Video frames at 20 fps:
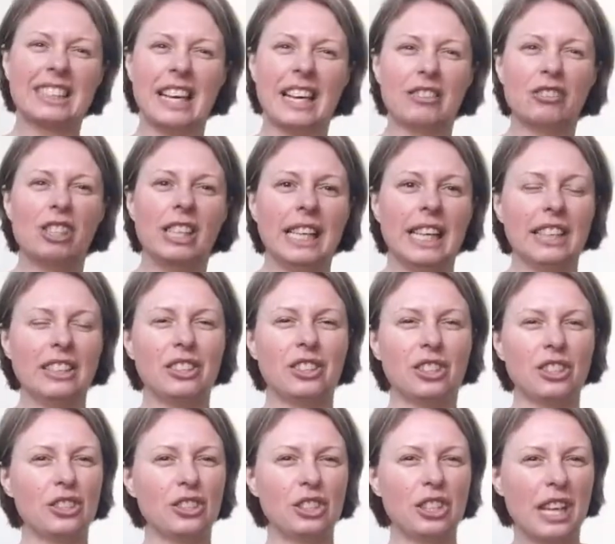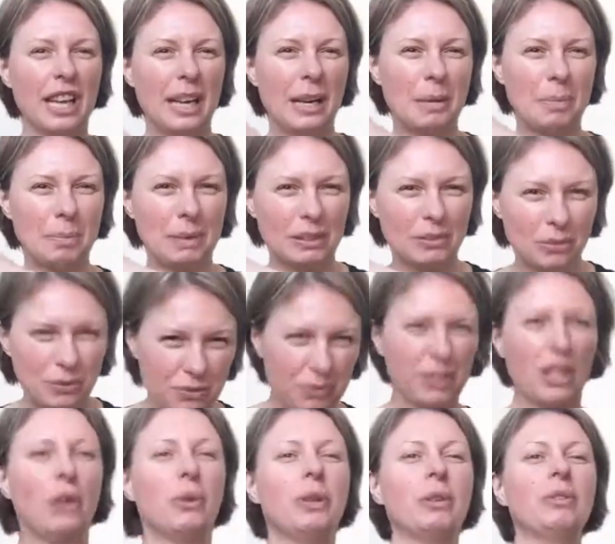that relationship and
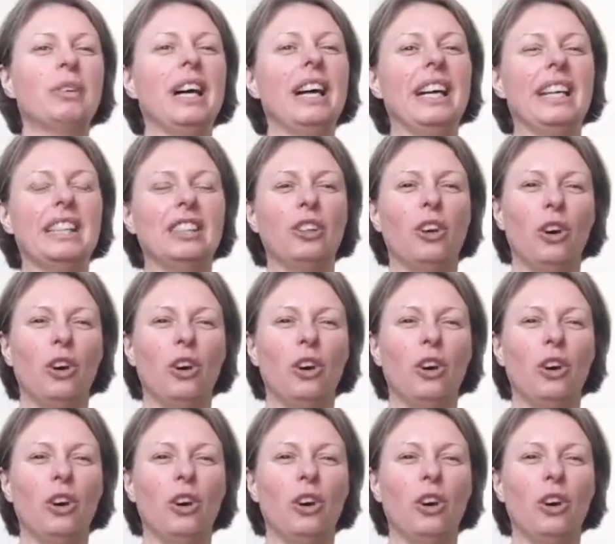throw away